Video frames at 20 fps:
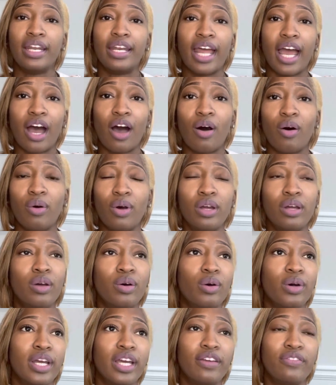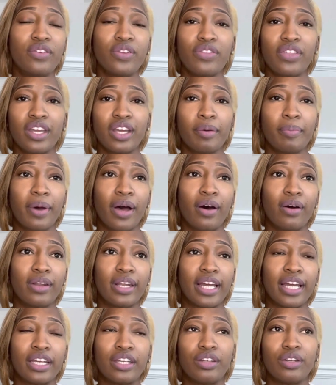Now, if you think about
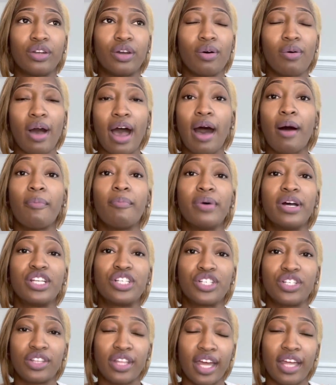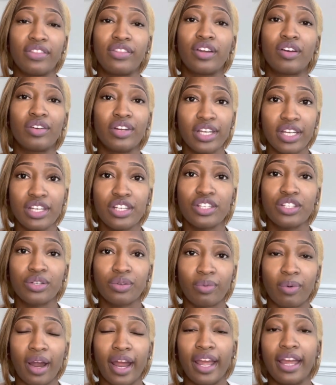how much that there is to
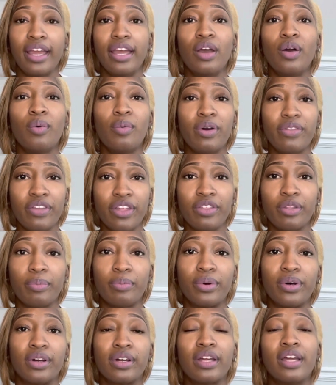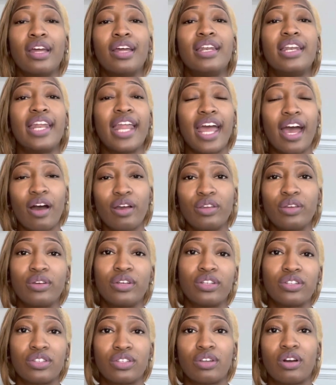write within the book, now you
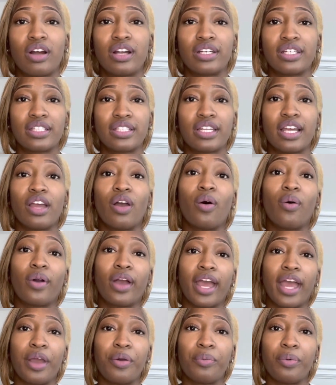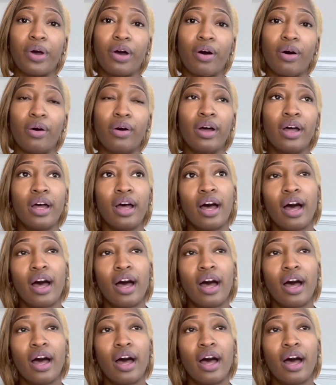can start to say, okay, well,